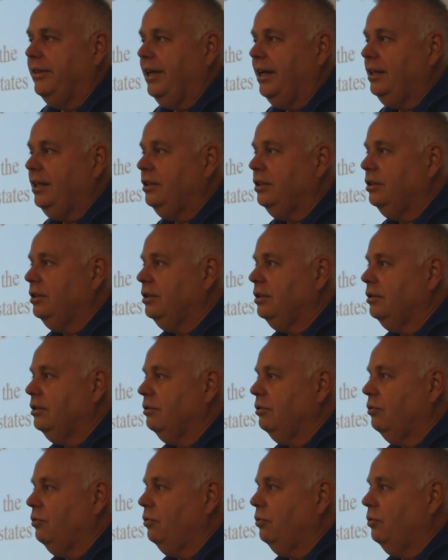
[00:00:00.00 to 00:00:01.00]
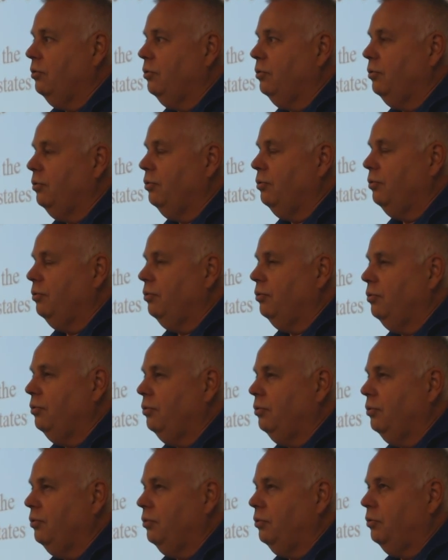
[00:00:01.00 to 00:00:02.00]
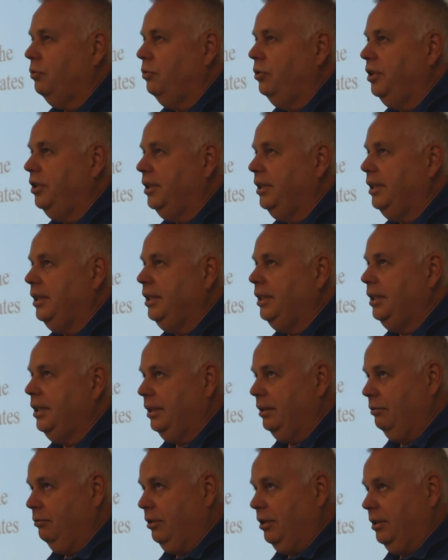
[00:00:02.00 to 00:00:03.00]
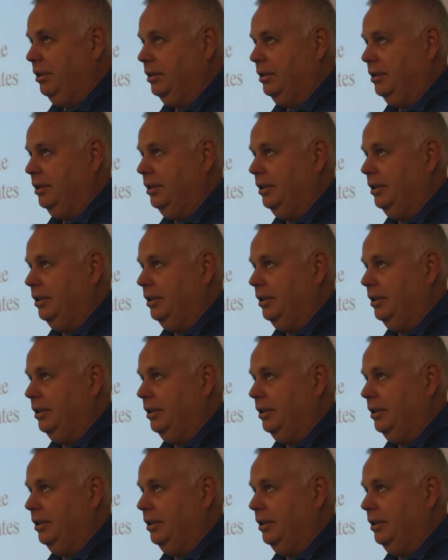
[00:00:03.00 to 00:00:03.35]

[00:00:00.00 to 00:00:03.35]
that's really what